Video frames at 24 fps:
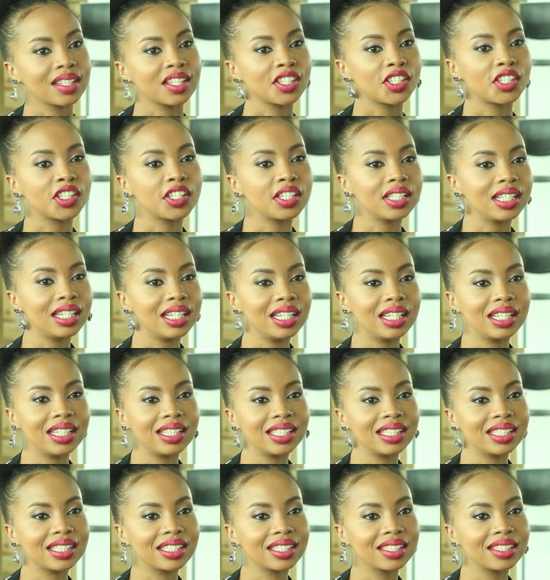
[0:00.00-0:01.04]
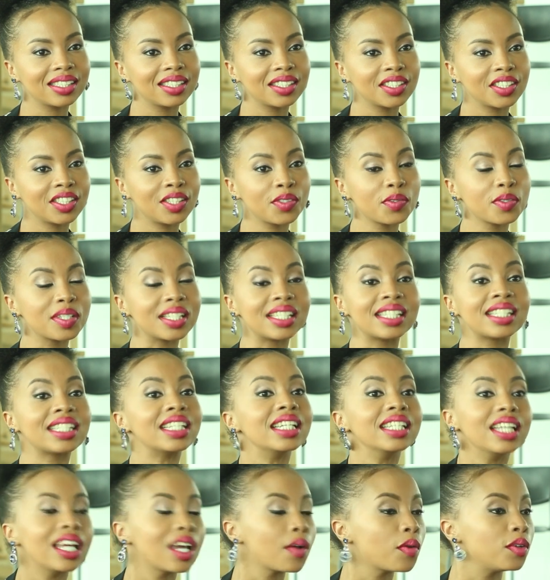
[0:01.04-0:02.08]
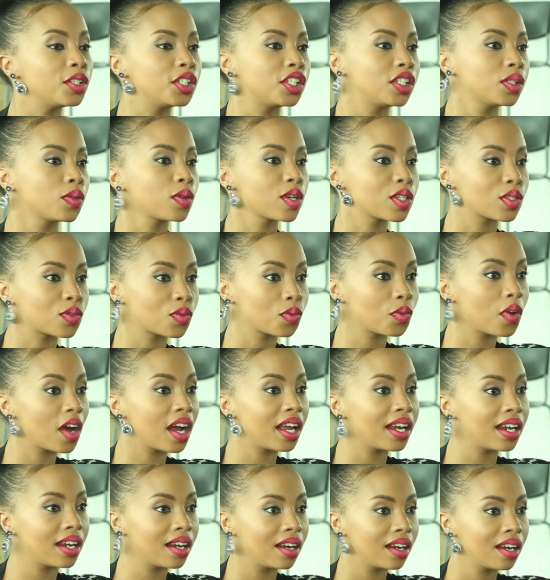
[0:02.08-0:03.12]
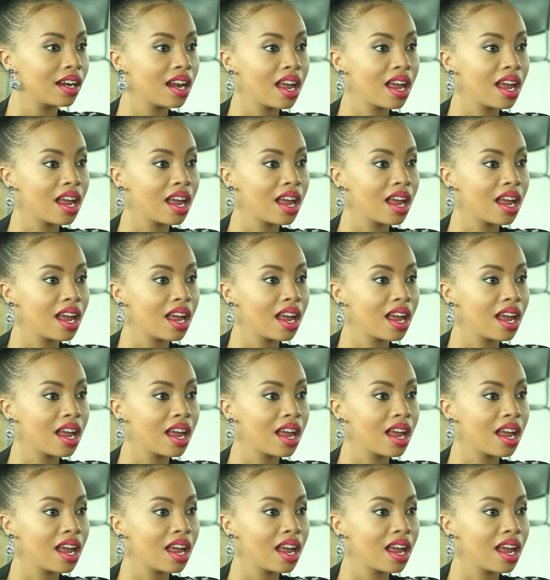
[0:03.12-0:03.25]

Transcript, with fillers: She she was singing when she was one.